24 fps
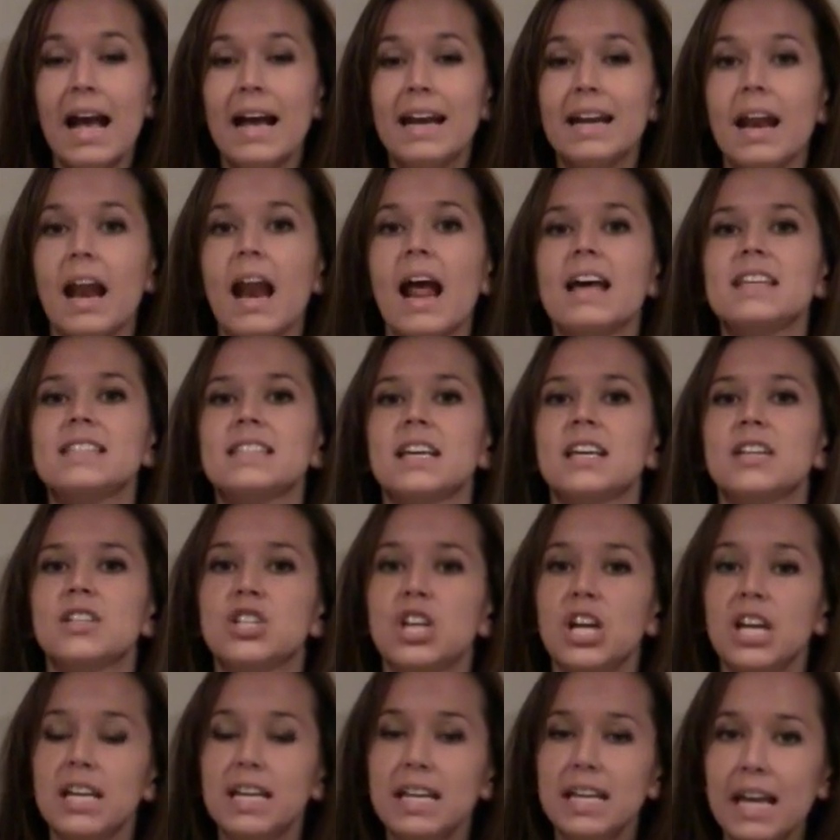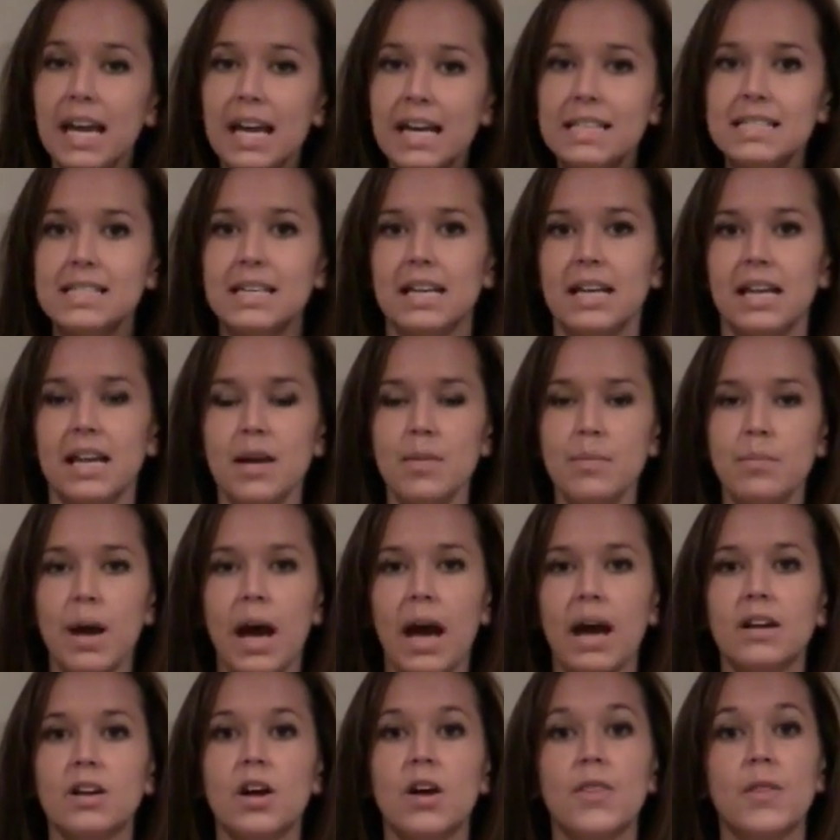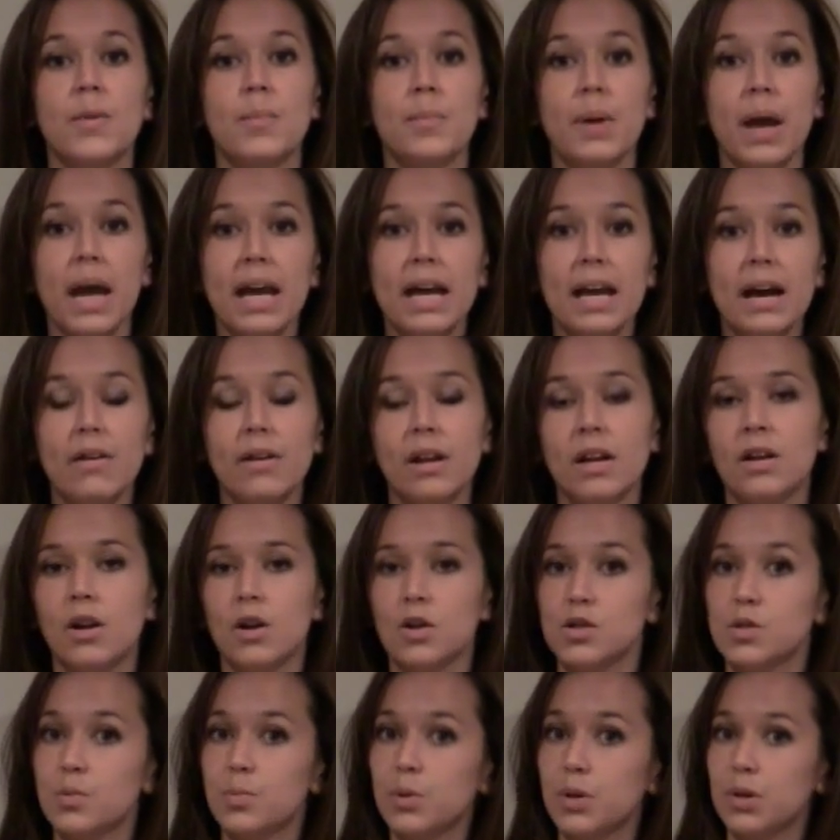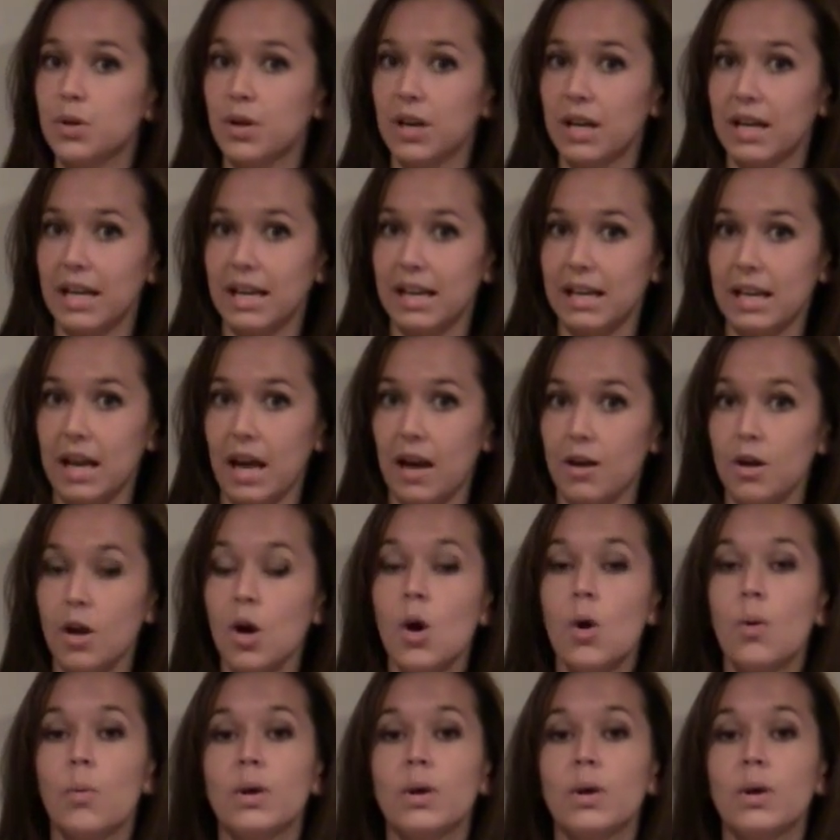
and it has a gigantic impact on the payout an entrepreneur can get